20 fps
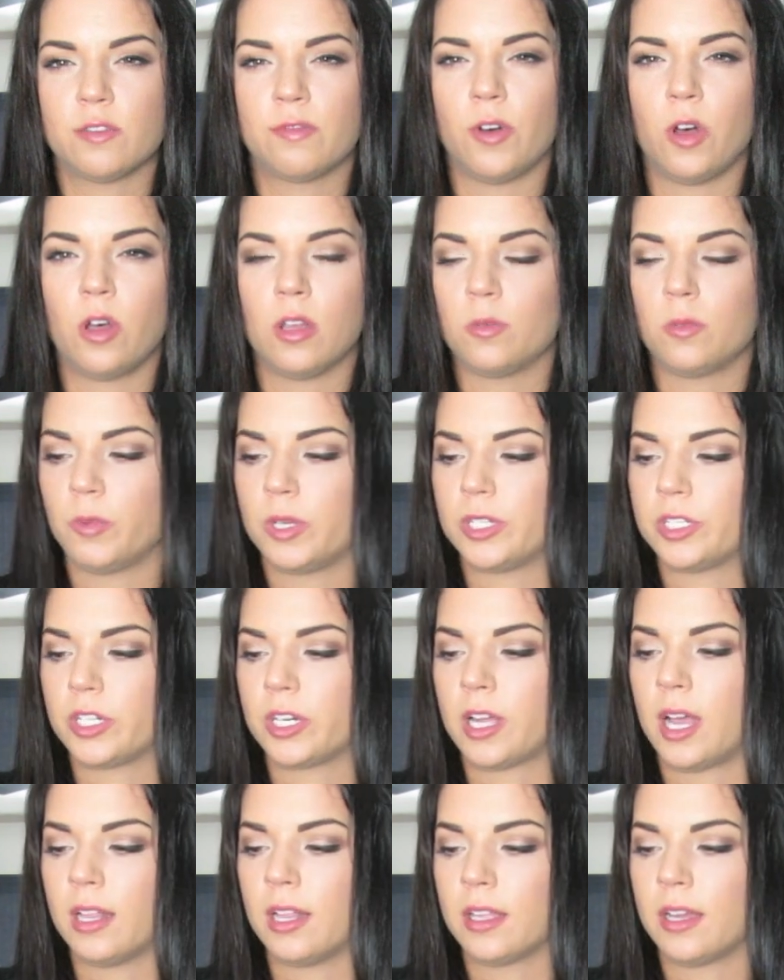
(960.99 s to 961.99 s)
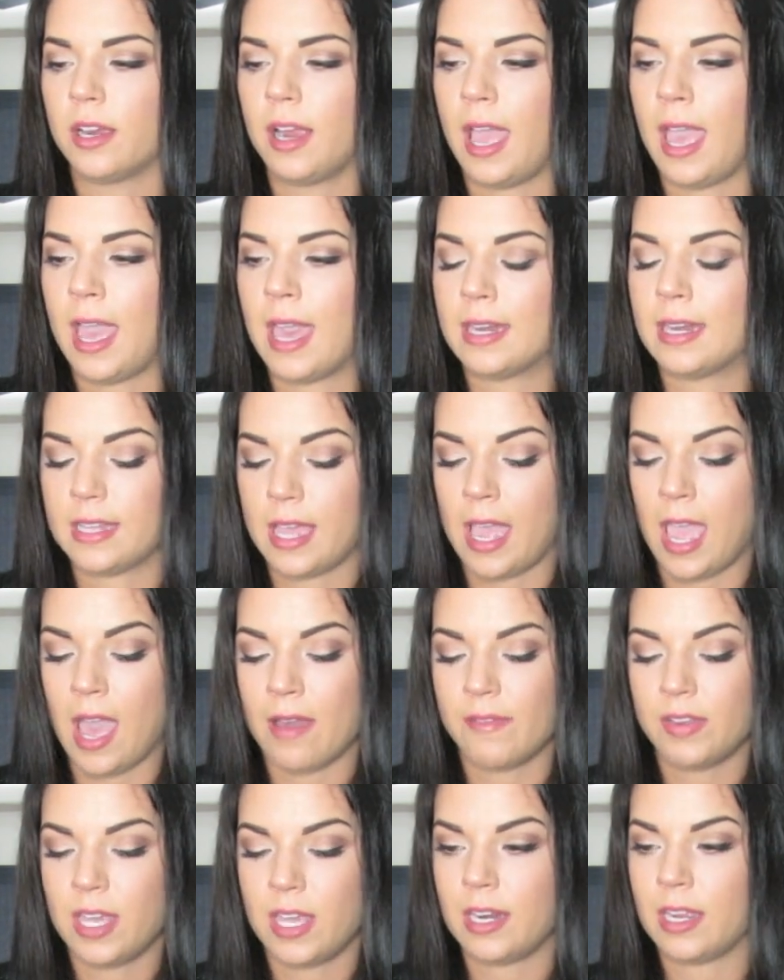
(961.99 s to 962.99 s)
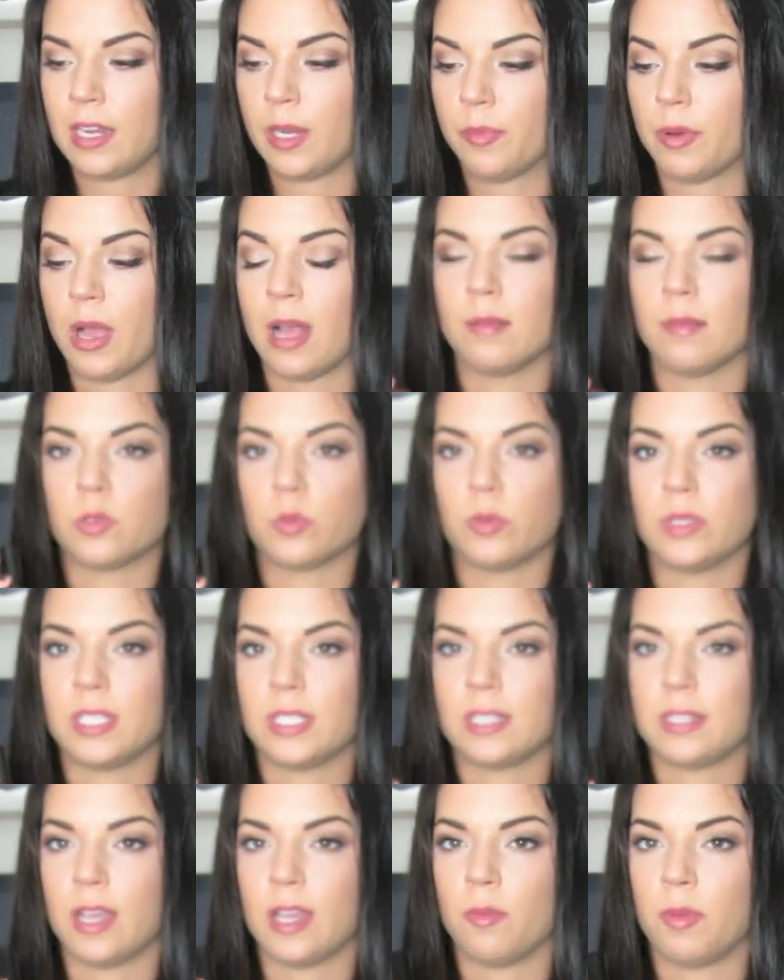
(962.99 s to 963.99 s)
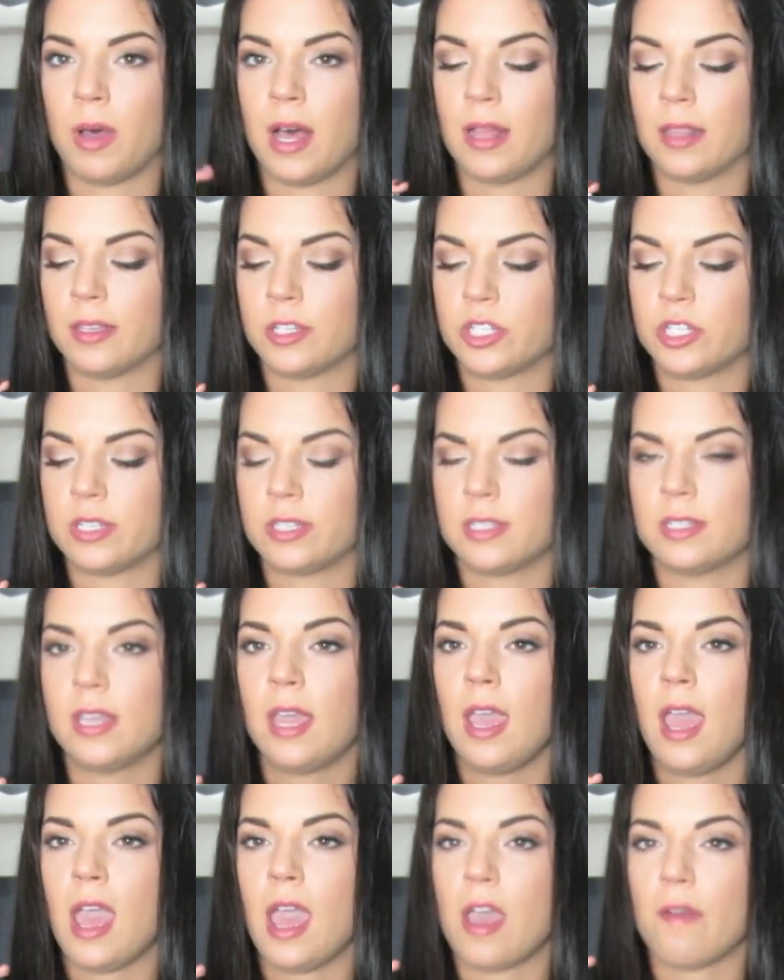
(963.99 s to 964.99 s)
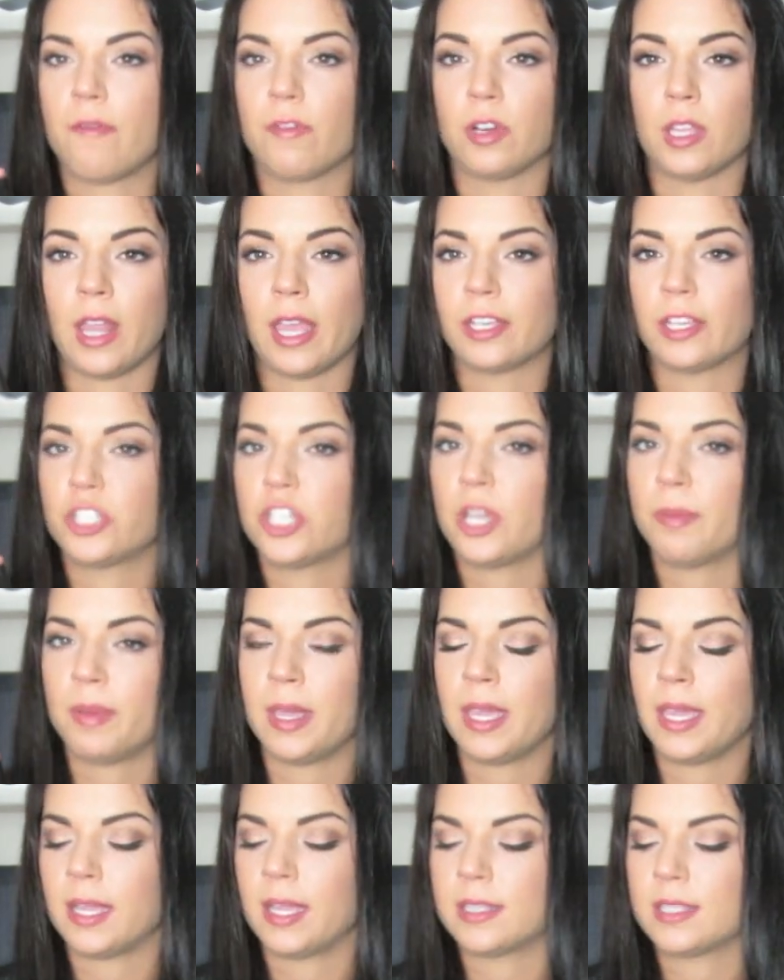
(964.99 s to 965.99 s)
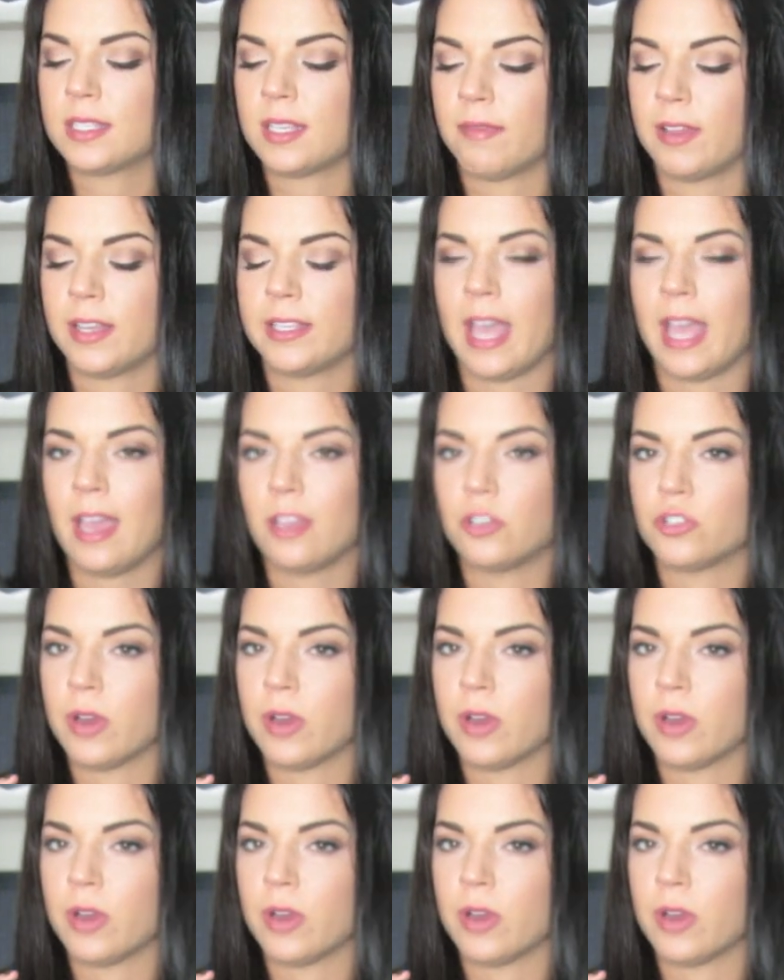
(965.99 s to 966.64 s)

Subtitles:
fall and winter color. And I haven't had any problems with these nail polishes for like chipping and stuff like that.